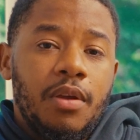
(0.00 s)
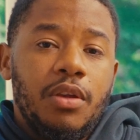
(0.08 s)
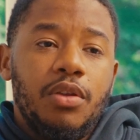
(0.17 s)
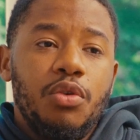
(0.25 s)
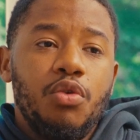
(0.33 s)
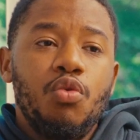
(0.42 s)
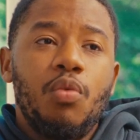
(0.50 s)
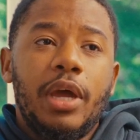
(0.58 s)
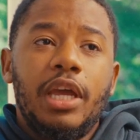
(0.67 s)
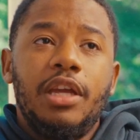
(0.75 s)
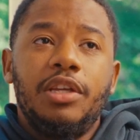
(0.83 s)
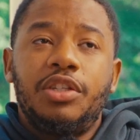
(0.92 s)
new
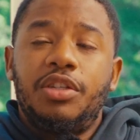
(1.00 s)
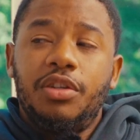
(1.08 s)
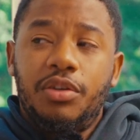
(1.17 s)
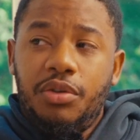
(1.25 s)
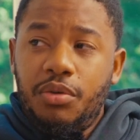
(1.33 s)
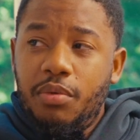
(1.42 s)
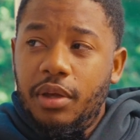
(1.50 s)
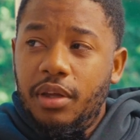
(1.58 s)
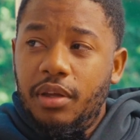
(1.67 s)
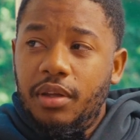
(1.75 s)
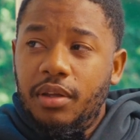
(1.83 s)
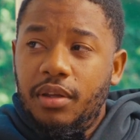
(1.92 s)
ways to do
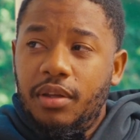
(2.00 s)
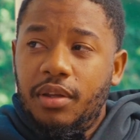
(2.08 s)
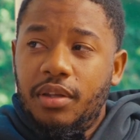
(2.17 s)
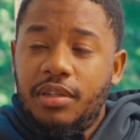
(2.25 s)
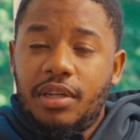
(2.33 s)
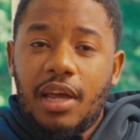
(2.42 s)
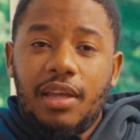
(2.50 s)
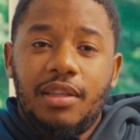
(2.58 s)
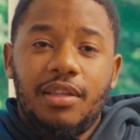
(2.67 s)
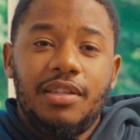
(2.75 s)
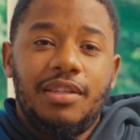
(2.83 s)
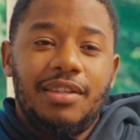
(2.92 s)
it. It's like
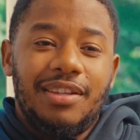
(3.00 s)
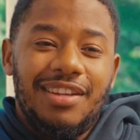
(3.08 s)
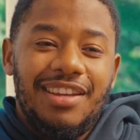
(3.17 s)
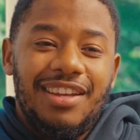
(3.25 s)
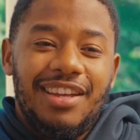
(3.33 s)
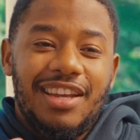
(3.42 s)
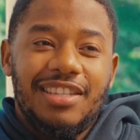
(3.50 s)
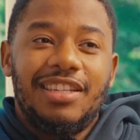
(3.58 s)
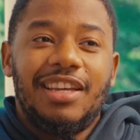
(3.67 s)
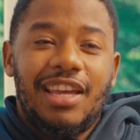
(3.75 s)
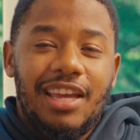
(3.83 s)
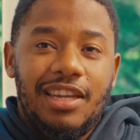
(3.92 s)
this
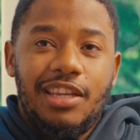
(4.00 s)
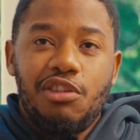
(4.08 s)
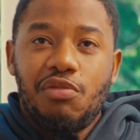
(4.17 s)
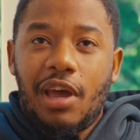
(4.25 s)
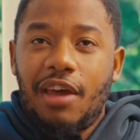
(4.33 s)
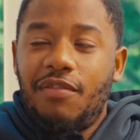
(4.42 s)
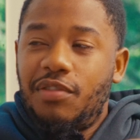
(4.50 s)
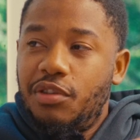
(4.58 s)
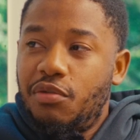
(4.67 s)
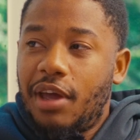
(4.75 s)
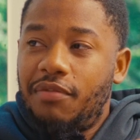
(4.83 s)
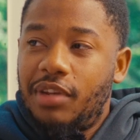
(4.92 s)
isn't candy you
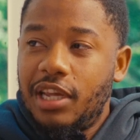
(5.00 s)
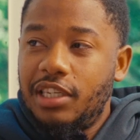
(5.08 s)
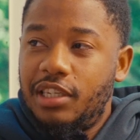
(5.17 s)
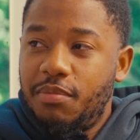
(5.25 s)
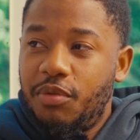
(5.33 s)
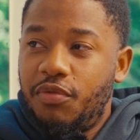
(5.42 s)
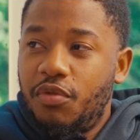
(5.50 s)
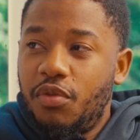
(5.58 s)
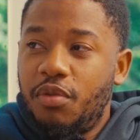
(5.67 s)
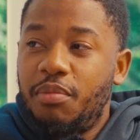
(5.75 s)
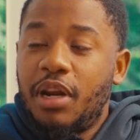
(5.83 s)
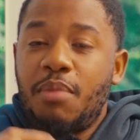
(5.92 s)
have tasted
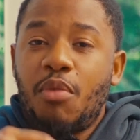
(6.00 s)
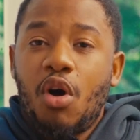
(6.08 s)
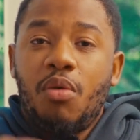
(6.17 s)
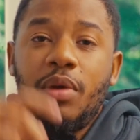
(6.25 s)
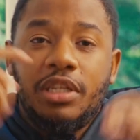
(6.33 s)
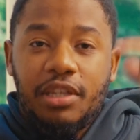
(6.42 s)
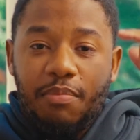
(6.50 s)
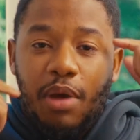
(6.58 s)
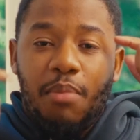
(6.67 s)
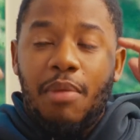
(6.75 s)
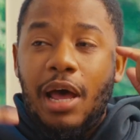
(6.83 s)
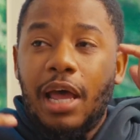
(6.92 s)
before, but I'm always in
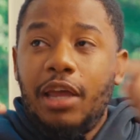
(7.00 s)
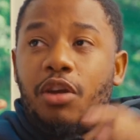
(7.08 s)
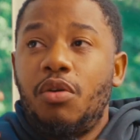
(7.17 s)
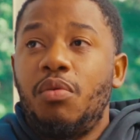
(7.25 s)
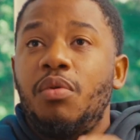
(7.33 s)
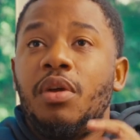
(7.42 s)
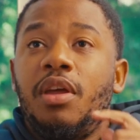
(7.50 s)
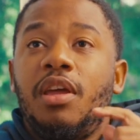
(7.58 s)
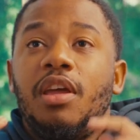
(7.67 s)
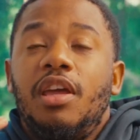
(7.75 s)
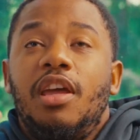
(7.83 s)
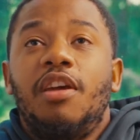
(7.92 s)
my mind on
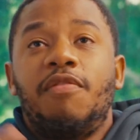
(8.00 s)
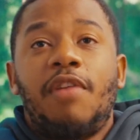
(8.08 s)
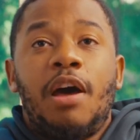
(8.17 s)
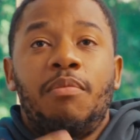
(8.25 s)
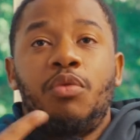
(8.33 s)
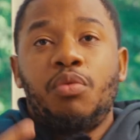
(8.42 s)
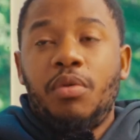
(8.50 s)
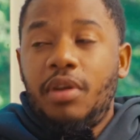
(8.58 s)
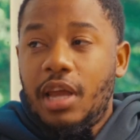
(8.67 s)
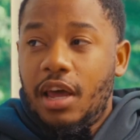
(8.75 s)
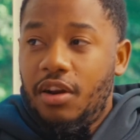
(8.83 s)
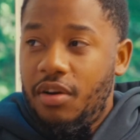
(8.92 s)
if I'm
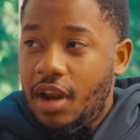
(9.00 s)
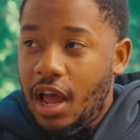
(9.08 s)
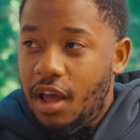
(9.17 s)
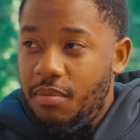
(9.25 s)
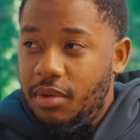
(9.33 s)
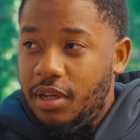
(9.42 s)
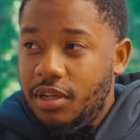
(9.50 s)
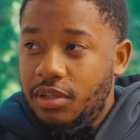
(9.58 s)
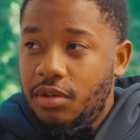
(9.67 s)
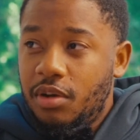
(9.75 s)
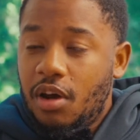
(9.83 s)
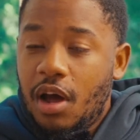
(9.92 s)
doing that or not
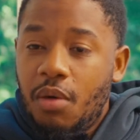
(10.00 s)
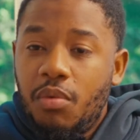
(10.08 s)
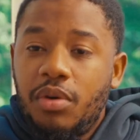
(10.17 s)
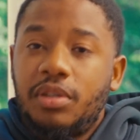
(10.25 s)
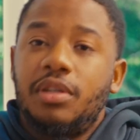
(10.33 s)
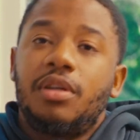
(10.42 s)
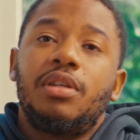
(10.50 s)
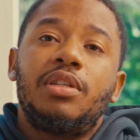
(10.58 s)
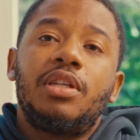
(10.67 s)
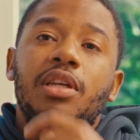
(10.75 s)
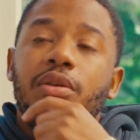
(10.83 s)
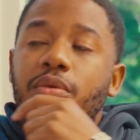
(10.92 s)
because I want to
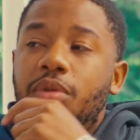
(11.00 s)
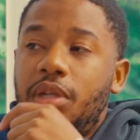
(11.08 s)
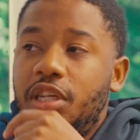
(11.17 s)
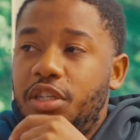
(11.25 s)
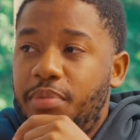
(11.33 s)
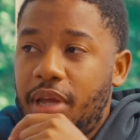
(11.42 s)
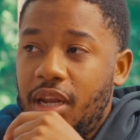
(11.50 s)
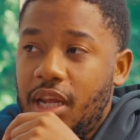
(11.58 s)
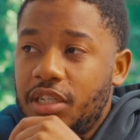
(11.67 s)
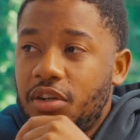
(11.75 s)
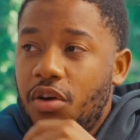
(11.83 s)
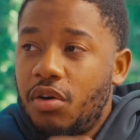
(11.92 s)
continue to expand
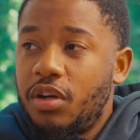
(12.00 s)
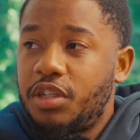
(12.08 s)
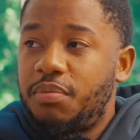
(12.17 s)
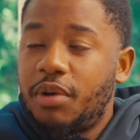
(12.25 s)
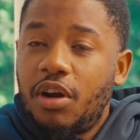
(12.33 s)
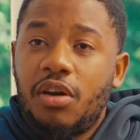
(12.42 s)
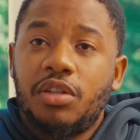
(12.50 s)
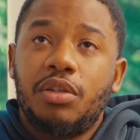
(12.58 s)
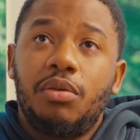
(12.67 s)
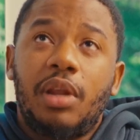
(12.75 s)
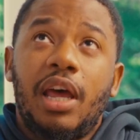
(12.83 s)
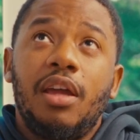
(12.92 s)
as an artist, but I also